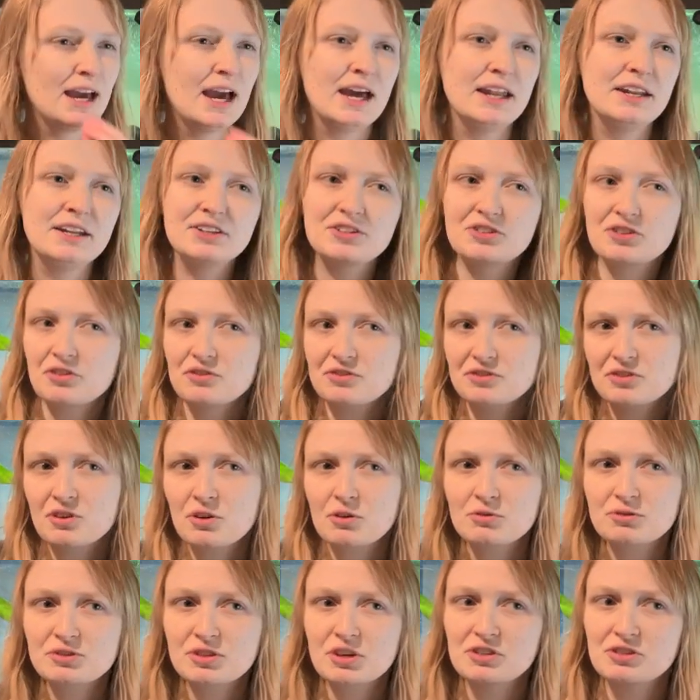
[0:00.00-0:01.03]
and this
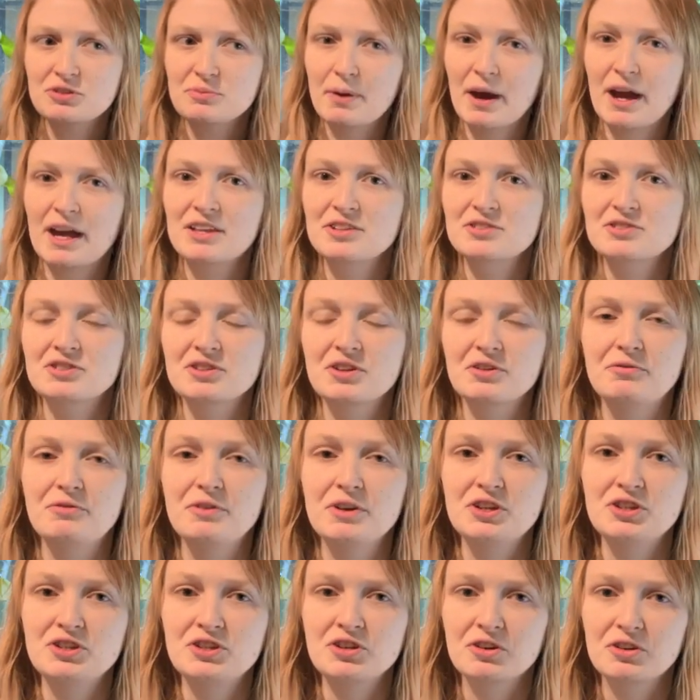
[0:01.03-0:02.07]
also depends on the
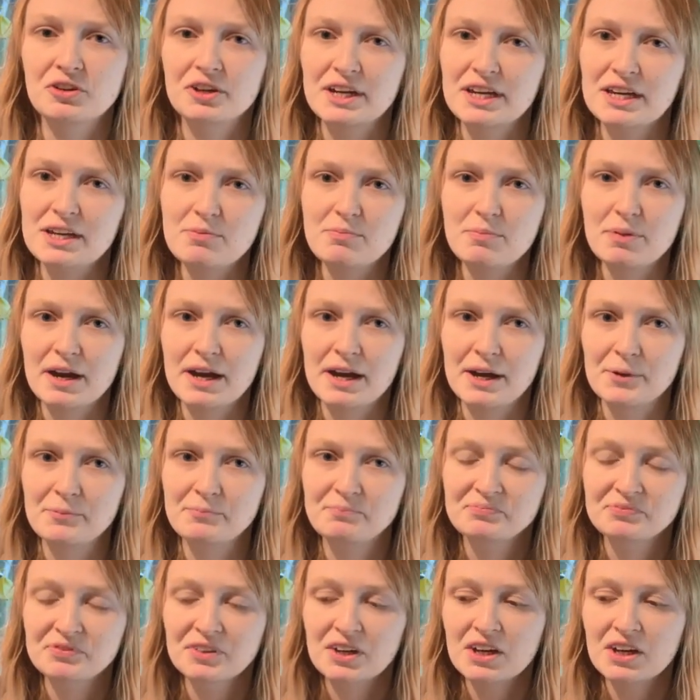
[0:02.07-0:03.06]
fish you're keeping.